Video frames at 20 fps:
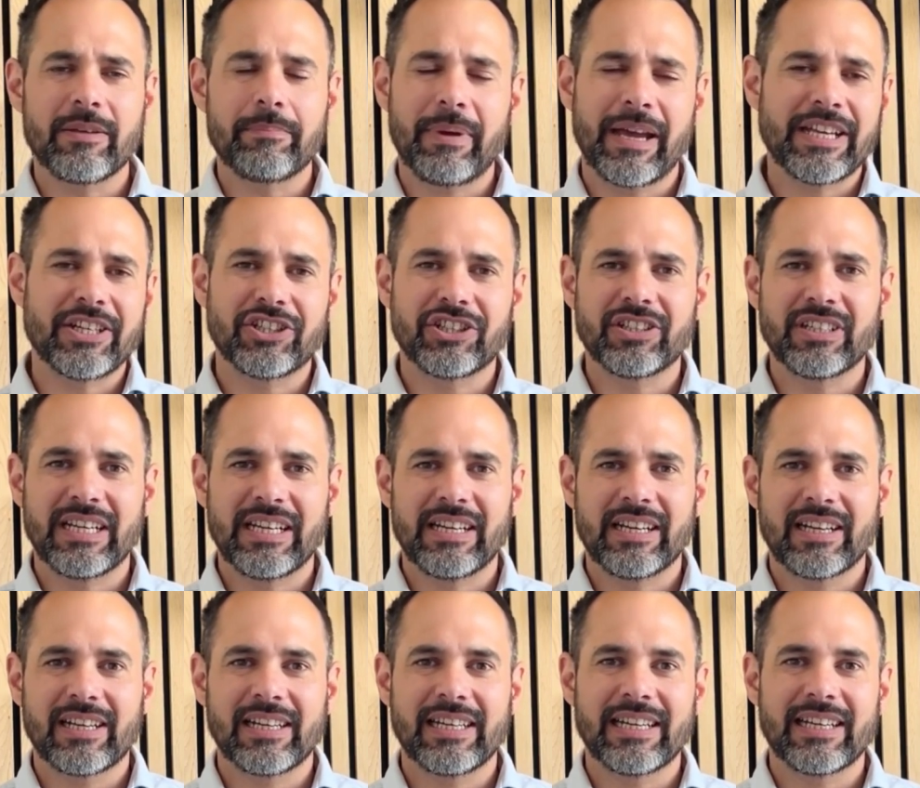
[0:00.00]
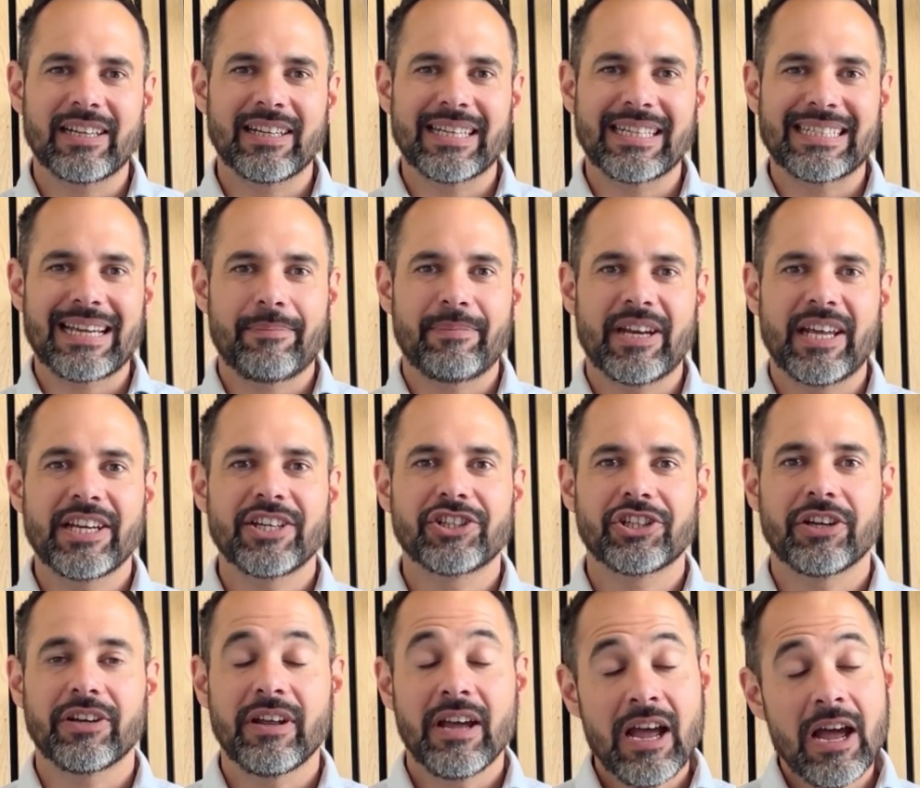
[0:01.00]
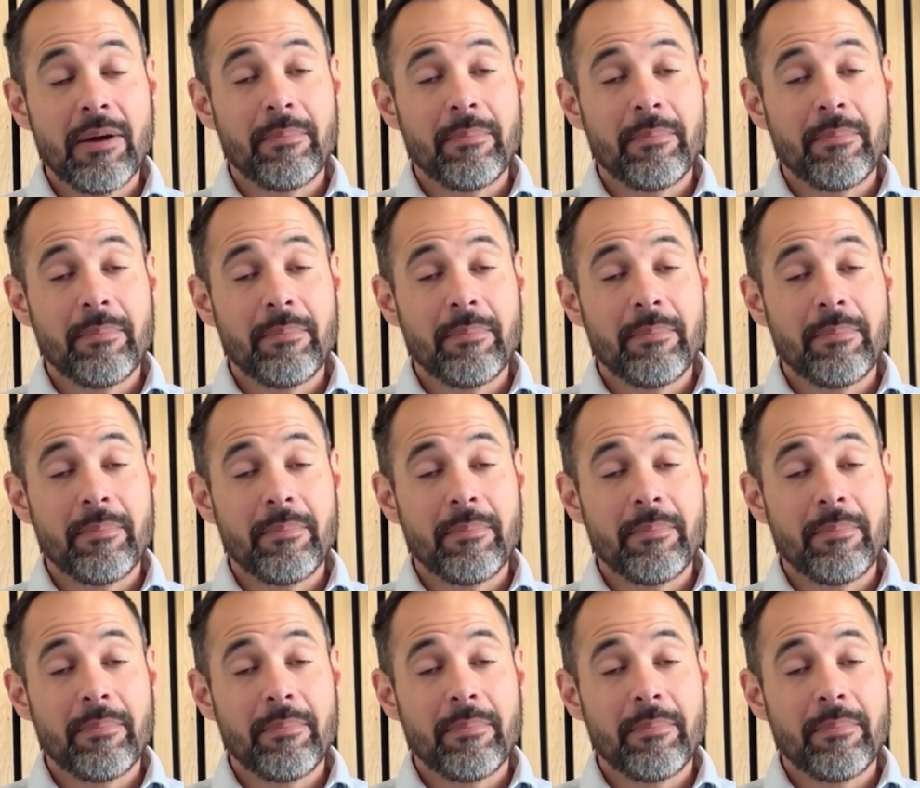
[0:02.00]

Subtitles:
patient in a clinical examination.